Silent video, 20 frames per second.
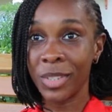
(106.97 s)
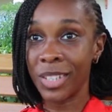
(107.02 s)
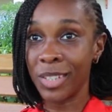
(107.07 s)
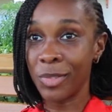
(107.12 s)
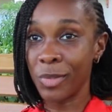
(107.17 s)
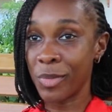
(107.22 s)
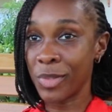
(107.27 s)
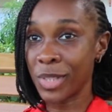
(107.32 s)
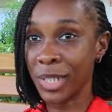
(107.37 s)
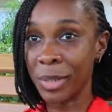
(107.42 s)

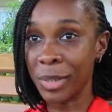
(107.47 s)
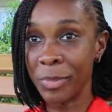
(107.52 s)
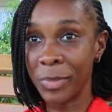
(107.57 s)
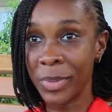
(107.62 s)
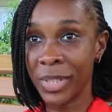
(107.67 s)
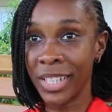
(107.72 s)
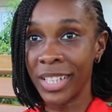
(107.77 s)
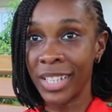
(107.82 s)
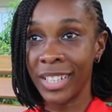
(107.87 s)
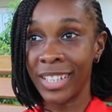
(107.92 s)
with
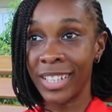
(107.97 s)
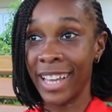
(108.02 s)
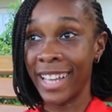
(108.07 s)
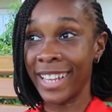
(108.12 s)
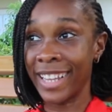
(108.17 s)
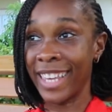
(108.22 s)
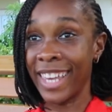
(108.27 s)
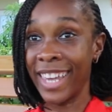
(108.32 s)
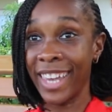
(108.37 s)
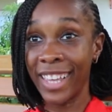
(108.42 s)
dumpling,
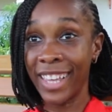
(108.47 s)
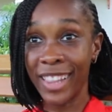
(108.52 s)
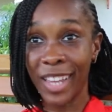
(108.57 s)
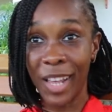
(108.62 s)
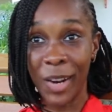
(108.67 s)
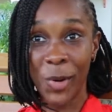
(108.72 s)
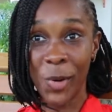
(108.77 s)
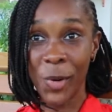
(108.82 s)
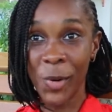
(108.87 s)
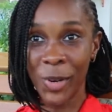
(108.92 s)
That cane,
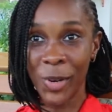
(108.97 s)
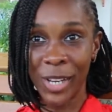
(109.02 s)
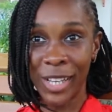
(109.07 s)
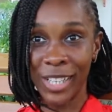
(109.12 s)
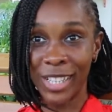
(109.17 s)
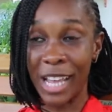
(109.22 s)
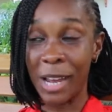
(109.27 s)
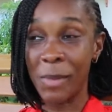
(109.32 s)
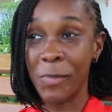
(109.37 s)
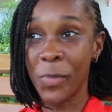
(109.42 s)
that
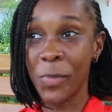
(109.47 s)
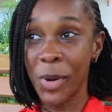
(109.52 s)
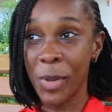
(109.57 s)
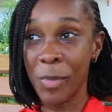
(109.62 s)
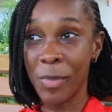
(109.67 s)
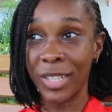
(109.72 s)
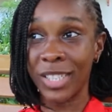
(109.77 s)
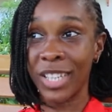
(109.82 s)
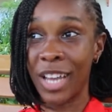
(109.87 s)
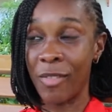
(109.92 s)
coconut, that
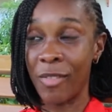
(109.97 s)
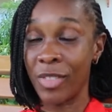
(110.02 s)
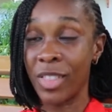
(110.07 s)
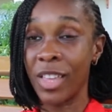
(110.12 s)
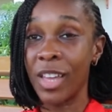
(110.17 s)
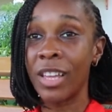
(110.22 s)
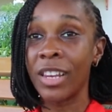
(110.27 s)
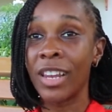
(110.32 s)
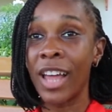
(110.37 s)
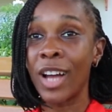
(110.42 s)
pretty much
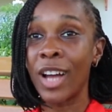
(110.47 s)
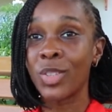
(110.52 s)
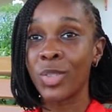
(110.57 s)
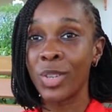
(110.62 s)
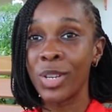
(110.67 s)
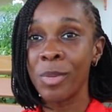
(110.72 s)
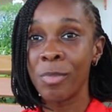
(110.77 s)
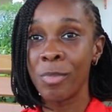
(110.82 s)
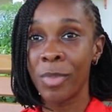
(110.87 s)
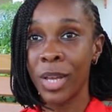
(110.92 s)
everything. They
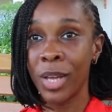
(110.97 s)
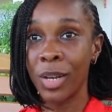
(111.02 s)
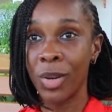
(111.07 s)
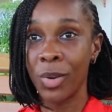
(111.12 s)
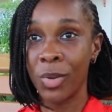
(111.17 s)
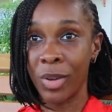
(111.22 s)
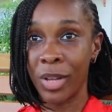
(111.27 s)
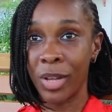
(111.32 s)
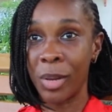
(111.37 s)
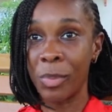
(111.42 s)
actually made
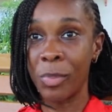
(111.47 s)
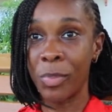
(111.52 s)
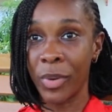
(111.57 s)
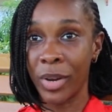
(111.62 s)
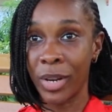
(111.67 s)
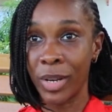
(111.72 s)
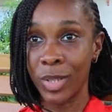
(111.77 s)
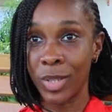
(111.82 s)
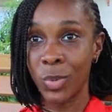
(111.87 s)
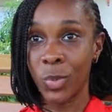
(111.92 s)
local
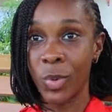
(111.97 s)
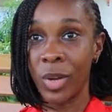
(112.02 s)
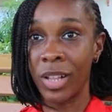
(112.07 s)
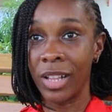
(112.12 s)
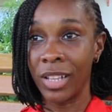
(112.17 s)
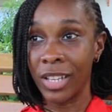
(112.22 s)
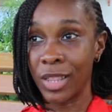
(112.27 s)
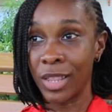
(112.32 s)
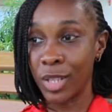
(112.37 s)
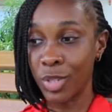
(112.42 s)
bread as
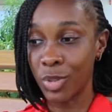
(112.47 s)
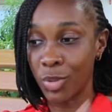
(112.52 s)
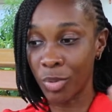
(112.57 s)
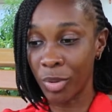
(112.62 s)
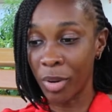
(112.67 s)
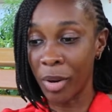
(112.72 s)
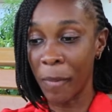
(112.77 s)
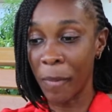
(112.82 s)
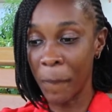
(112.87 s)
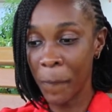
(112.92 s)
well in the
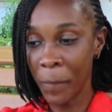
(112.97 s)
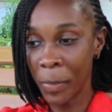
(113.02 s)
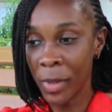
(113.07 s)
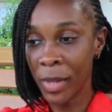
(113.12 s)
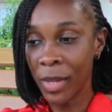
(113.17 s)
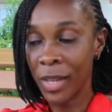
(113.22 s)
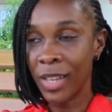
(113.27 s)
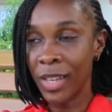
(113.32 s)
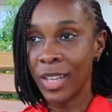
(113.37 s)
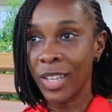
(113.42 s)
drum.
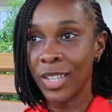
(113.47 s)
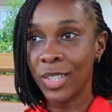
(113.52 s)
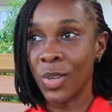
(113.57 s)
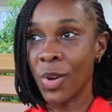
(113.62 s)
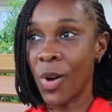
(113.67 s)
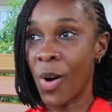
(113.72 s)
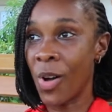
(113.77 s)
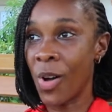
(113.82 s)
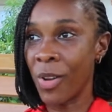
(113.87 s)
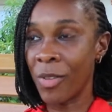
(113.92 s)

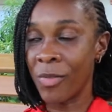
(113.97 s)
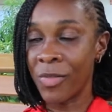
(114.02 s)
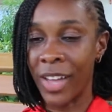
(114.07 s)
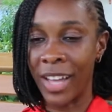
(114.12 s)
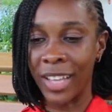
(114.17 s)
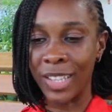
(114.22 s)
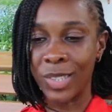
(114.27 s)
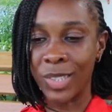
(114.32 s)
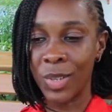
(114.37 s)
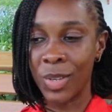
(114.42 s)
So all of
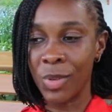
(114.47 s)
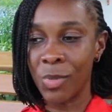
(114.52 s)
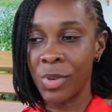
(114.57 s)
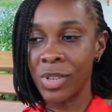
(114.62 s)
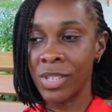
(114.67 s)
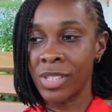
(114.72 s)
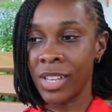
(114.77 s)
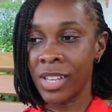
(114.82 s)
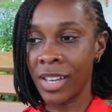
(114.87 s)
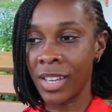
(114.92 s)
that. So it
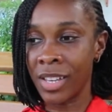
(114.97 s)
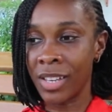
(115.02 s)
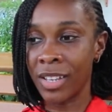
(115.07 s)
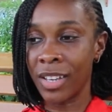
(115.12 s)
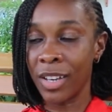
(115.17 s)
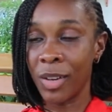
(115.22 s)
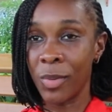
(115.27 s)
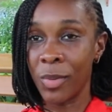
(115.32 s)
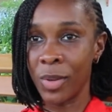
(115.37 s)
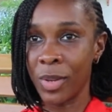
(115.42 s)
was like
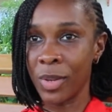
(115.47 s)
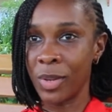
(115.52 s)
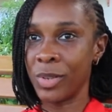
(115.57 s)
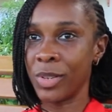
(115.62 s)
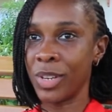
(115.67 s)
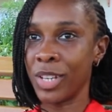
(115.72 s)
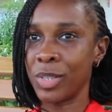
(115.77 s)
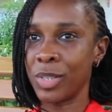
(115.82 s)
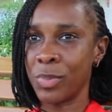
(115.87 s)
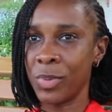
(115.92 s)
a really
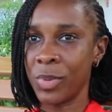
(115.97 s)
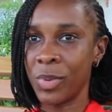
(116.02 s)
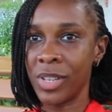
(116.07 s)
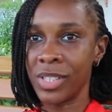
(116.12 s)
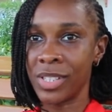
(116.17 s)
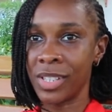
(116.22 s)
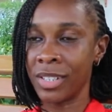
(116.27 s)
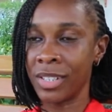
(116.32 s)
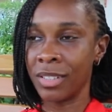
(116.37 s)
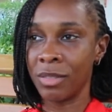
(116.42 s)
good
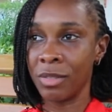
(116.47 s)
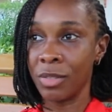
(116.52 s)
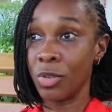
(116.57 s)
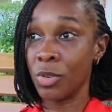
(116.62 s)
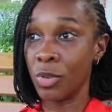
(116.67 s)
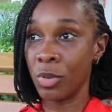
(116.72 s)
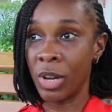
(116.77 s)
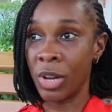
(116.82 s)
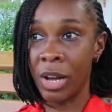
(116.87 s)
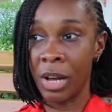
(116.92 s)
experience and you
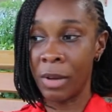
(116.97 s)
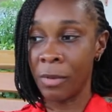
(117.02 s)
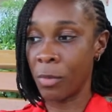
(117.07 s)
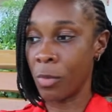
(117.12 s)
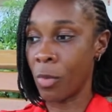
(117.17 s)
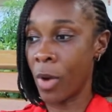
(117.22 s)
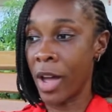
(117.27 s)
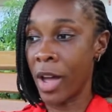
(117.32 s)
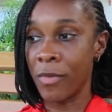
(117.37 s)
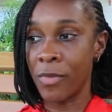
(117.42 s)
know, a
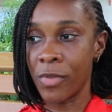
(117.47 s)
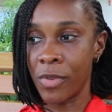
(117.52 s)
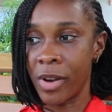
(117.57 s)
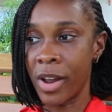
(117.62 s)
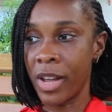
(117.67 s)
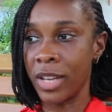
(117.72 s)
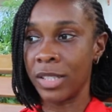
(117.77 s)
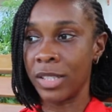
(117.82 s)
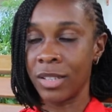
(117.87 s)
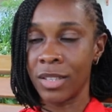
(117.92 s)
wide
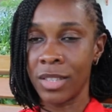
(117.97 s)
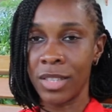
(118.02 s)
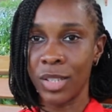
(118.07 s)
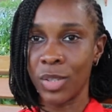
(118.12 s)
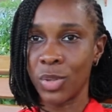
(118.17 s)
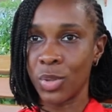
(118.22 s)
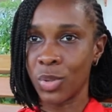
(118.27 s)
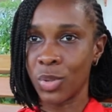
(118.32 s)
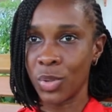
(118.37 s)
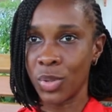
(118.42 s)
variety of
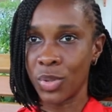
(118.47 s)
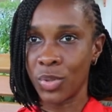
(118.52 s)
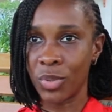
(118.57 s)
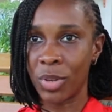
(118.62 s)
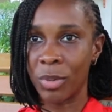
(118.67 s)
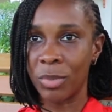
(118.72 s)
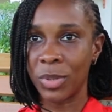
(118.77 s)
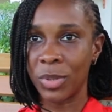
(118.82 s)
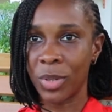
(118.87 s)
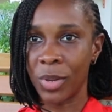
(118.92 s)
things to choose
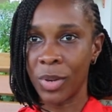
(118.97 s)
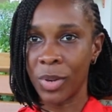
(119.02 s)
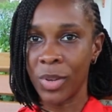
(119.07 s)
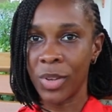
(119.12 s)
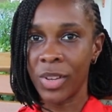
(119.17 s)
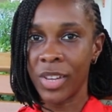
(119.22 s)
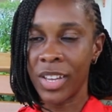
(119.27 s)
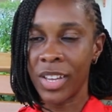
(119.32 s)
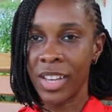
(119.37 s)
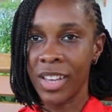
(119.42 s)
from. So
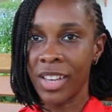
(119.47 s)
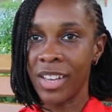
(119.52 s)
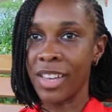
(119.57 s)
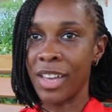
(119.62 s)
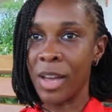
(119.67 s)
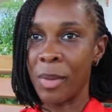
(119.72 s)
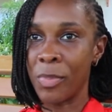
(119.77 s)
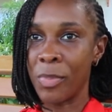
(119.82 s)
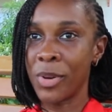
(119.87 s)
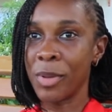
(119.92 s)

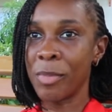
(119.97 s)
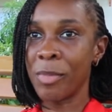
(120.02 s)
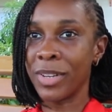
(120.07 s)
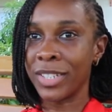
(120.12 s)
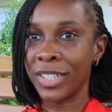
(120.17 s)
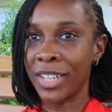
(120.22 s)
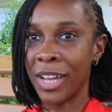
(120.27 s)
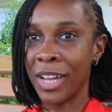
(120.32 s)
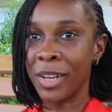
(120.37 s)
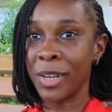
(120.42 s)
yeah, I pretty
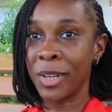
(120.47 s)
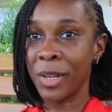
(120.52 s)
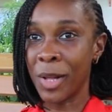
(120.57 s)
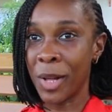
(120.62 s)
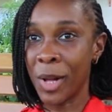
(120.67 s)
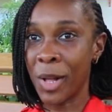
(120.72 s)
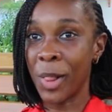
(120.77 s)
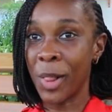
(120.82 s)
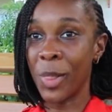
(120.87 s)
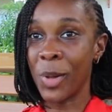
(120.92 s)
much had
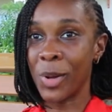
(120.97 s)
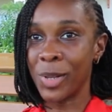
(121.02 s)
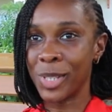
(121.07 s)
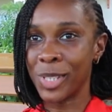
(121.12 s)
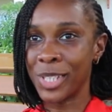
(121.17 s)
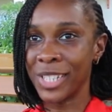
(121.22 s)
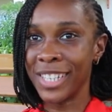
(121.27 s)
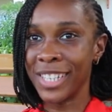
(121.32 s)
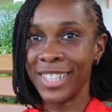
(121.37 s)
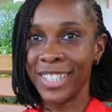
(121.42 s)
a
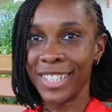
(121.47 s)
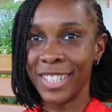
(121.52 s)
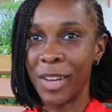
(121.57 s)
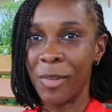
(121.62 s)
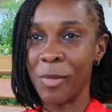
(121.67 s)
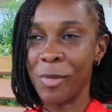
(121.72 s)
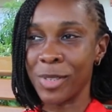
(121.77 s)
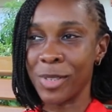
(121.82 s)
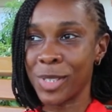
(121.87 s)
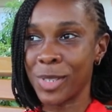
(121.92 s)
lot to eat and
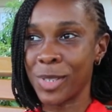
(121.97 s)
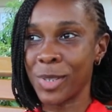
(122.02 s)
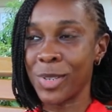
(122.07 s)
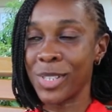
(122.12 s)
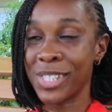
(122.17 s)
I was so